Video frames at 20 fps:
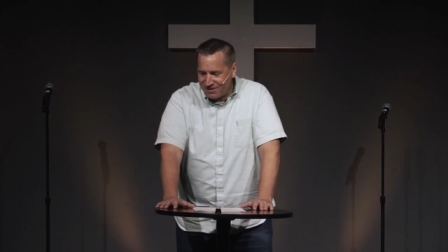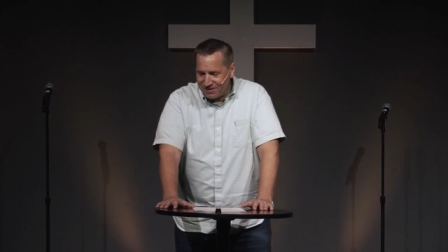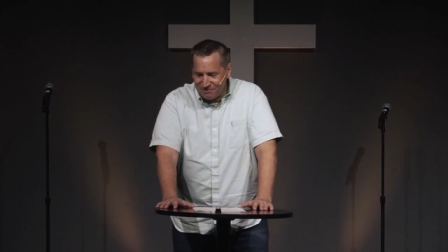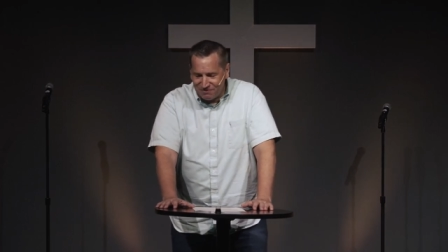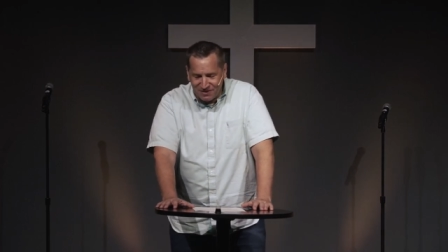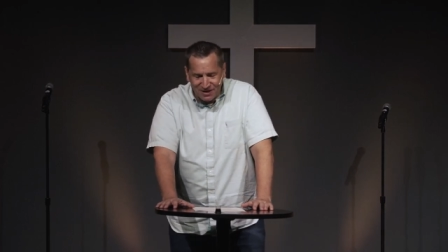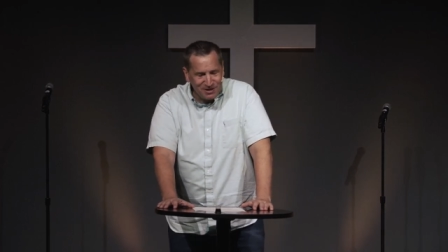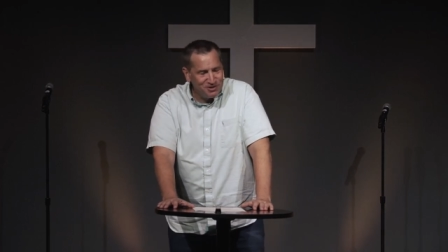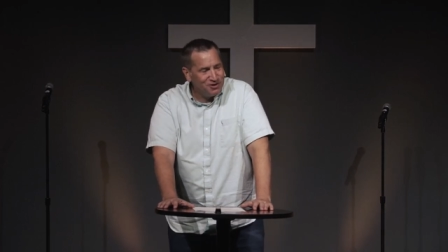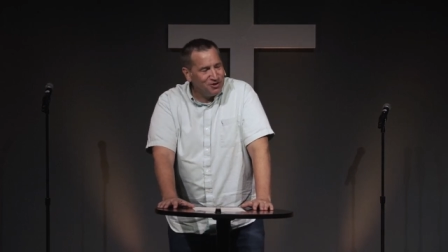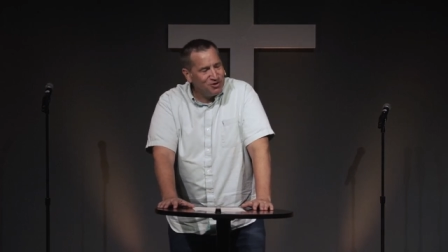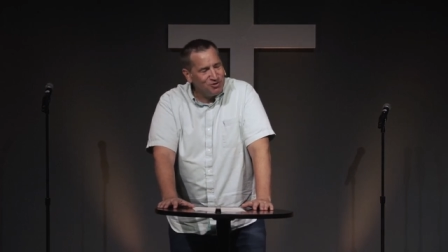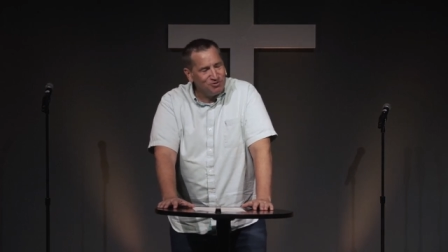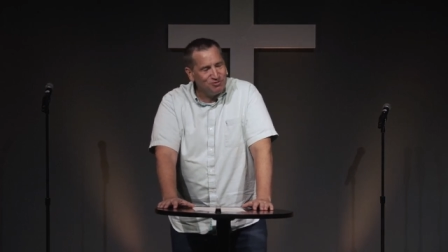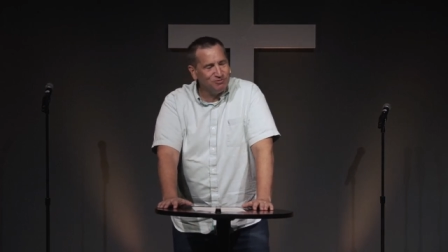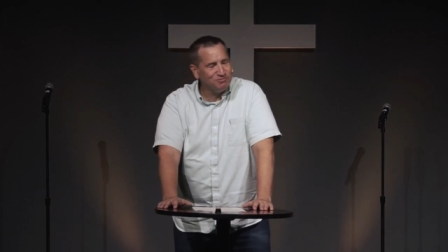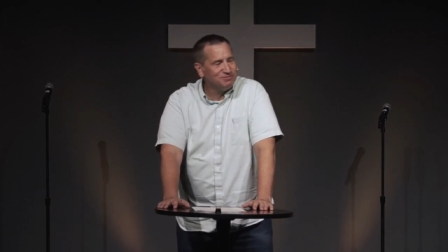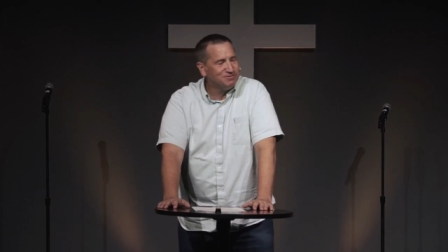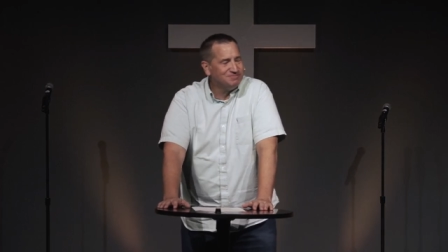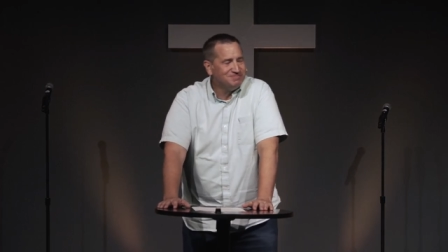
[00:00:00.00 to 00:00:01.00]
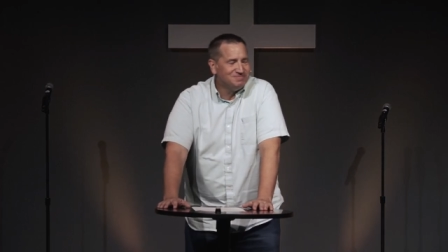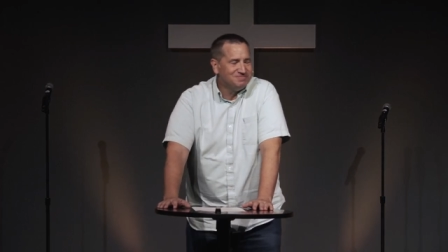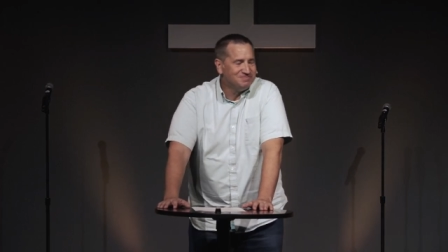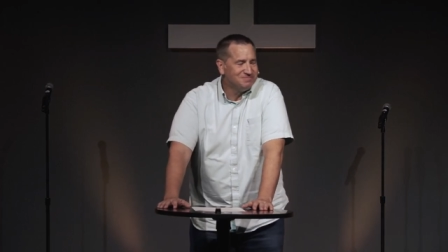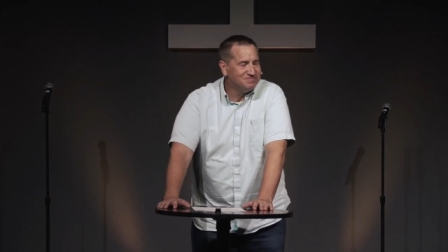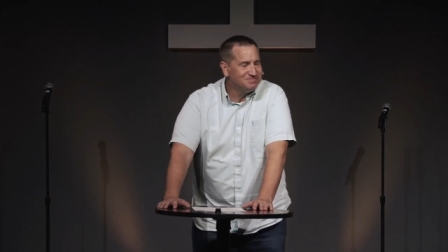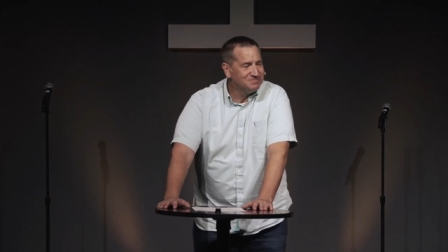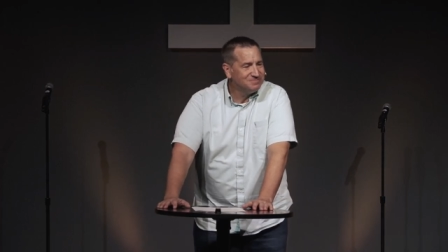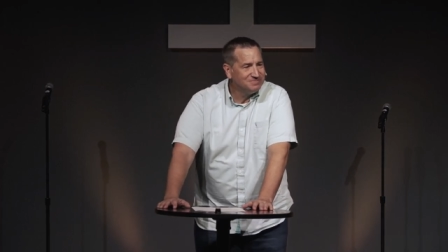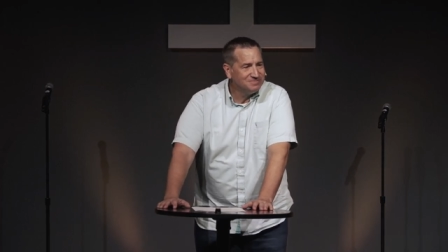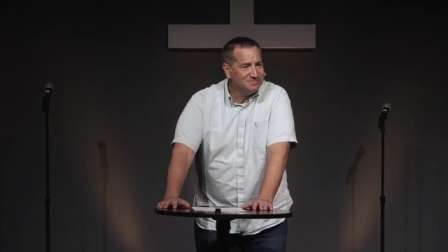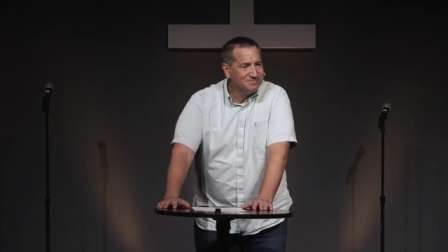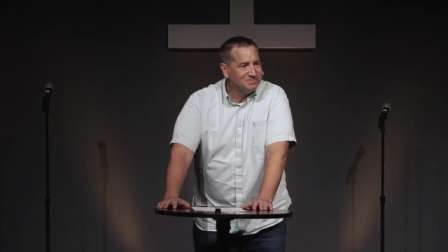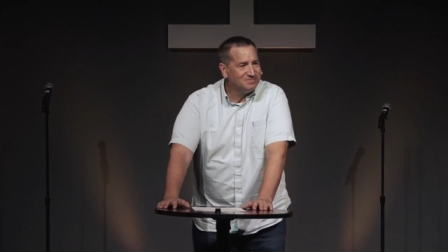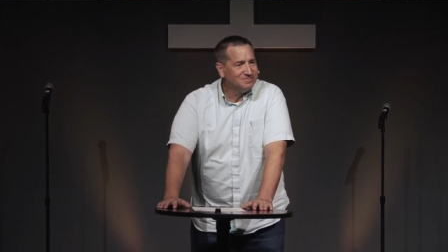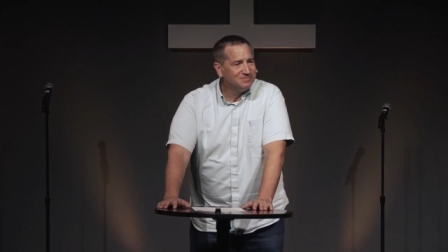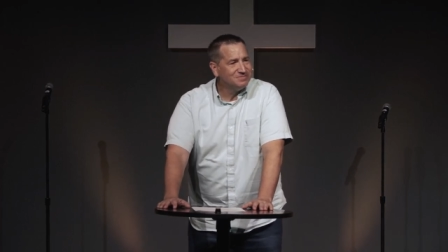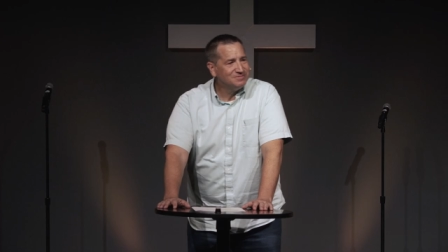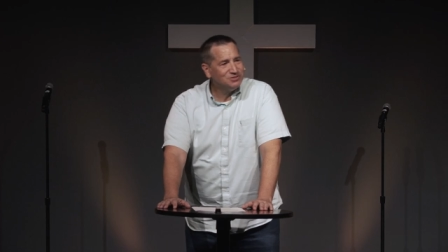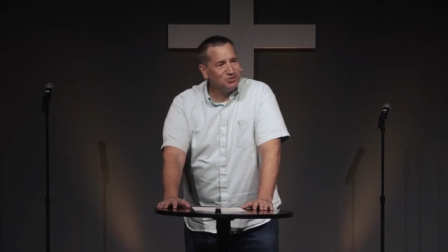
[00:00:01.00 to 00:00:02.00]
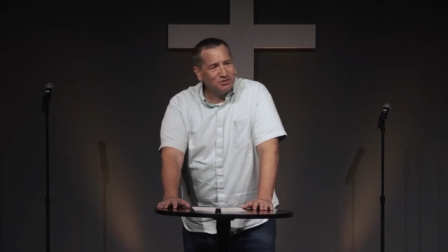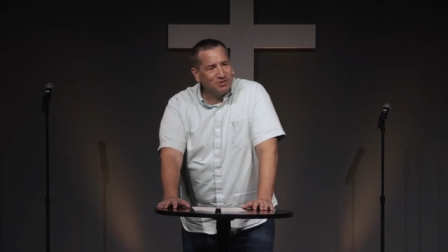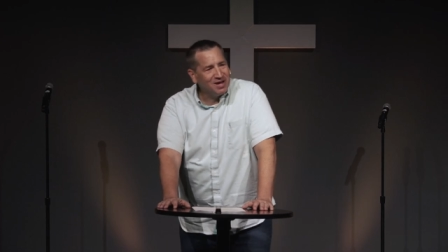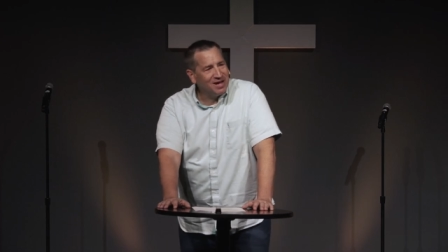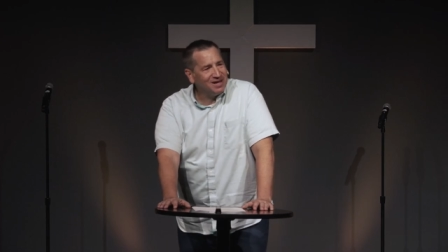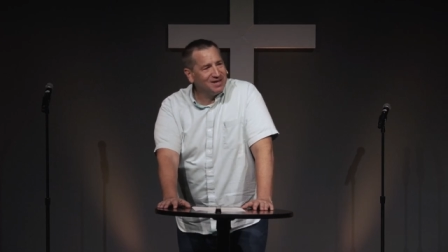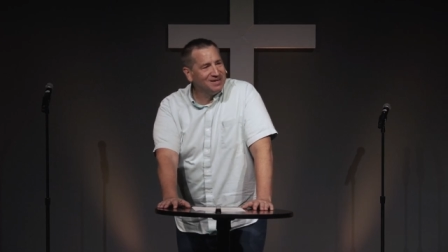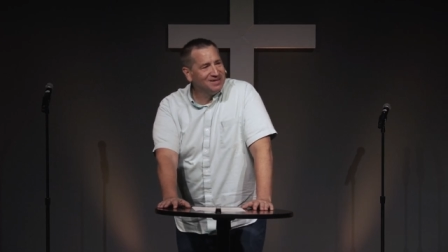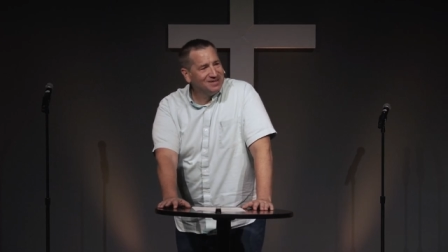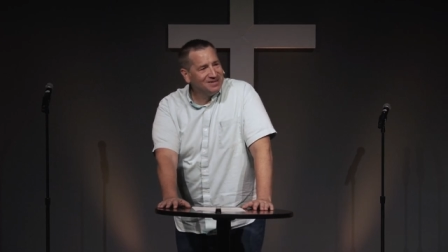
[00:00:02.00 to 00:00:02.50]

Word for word: If they don't, it's okay.